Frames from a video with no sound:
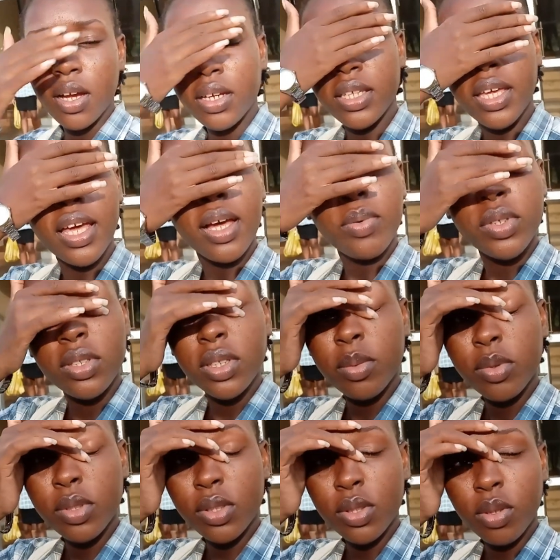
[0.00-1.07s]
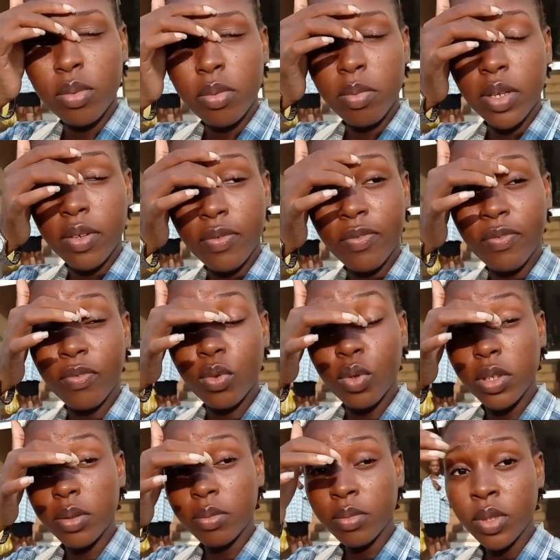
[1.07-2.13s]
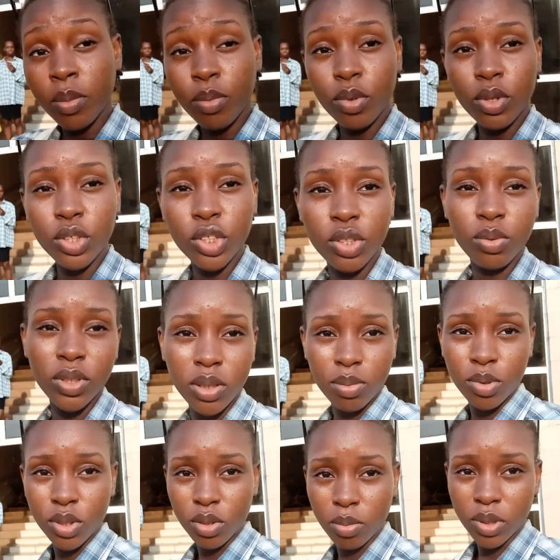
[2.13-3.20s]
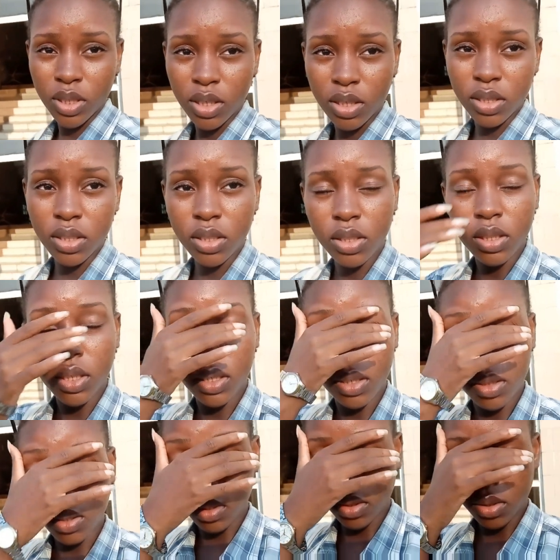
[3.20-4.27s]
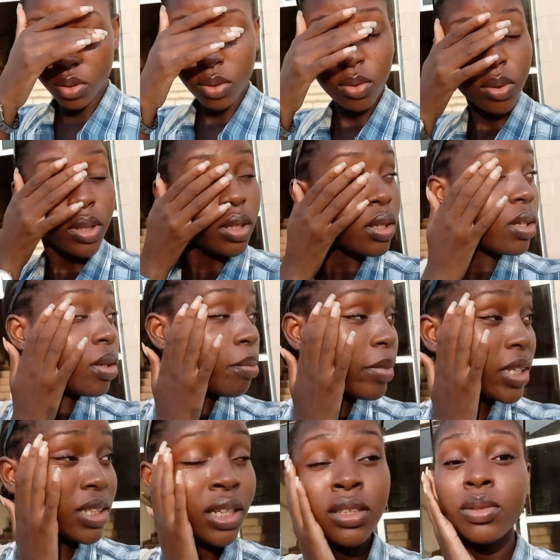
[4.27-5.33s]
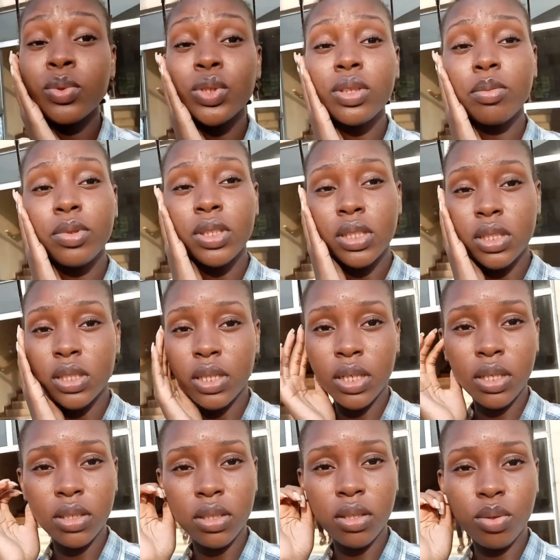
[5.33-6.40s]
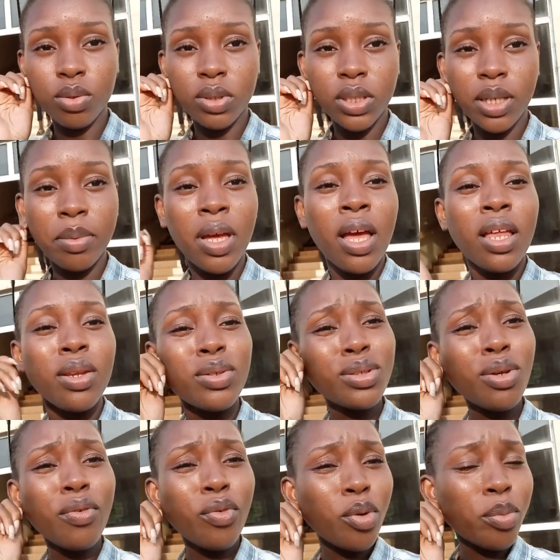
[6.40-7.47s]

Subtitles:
yeah, I wasn't able to submit my form, but she was able to submit hers, and so my dad wasn't able to sign it on time. There's a lot of